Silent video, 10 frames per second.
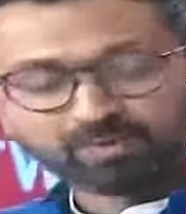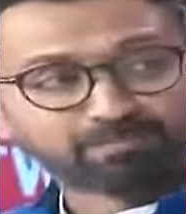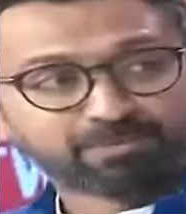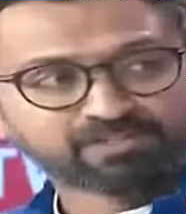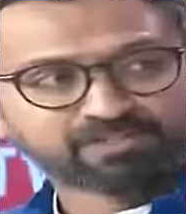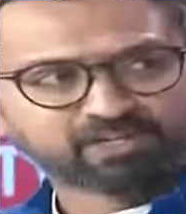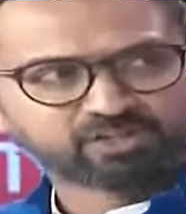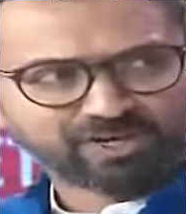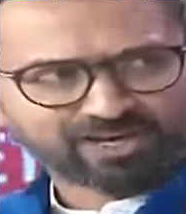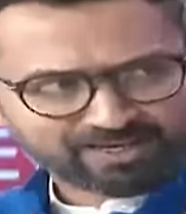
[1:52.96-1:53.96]
weapons and
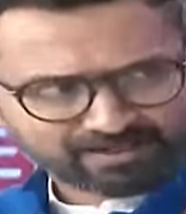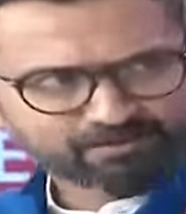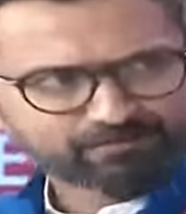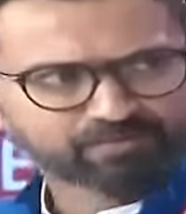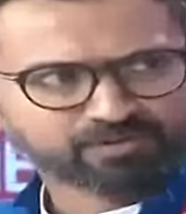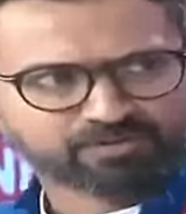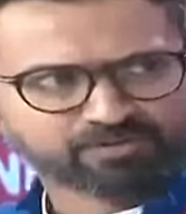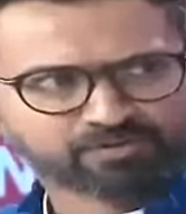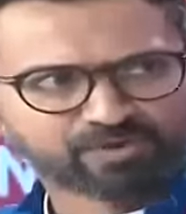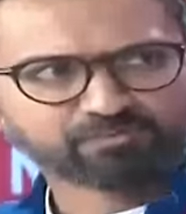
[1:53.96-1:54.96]
training
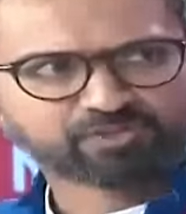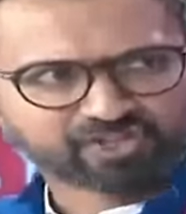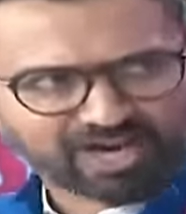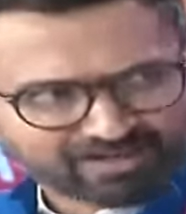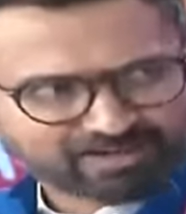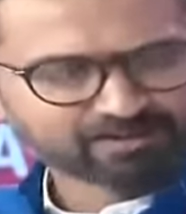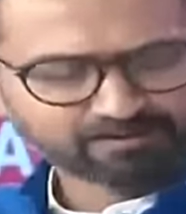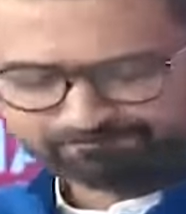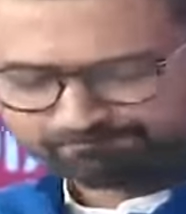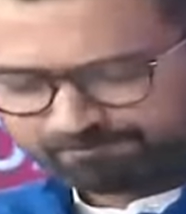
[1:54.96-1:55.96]
from China,
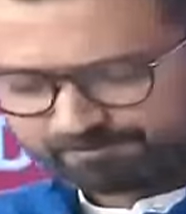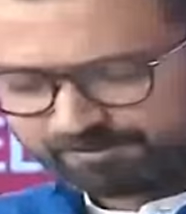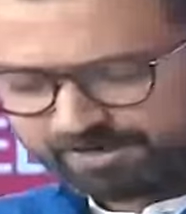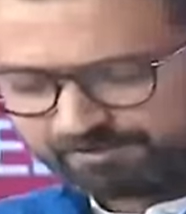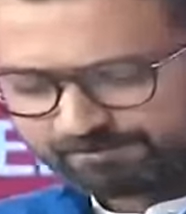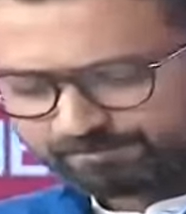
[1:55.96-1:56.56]
right?